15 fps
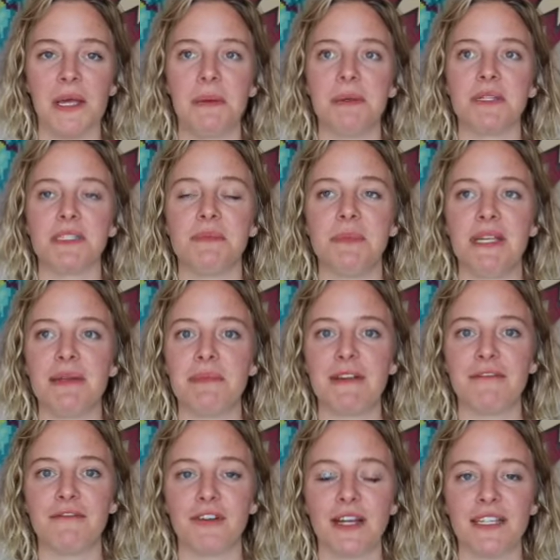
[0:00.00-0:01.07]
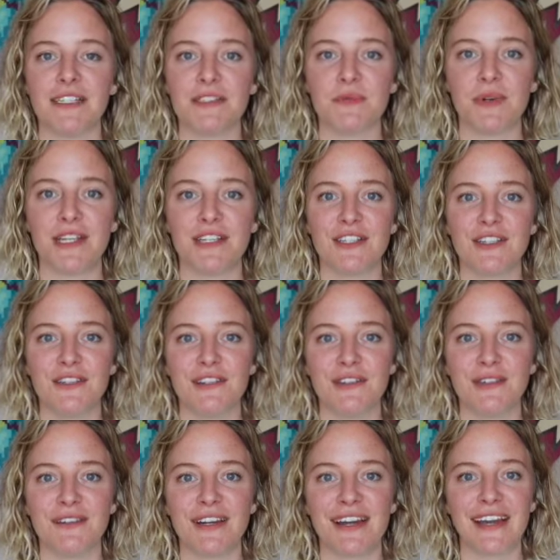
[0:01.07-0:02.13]
because me and my friends went
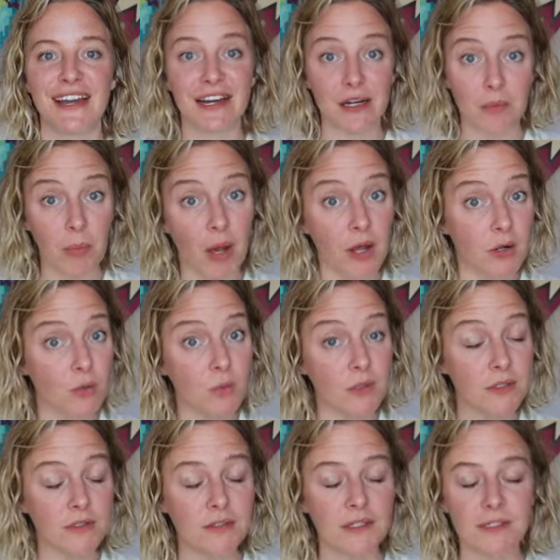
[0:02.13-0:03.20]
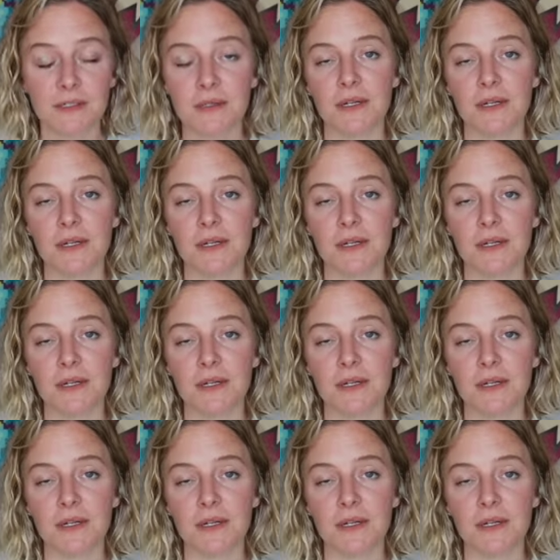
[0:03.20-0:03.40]
to Harry Potter World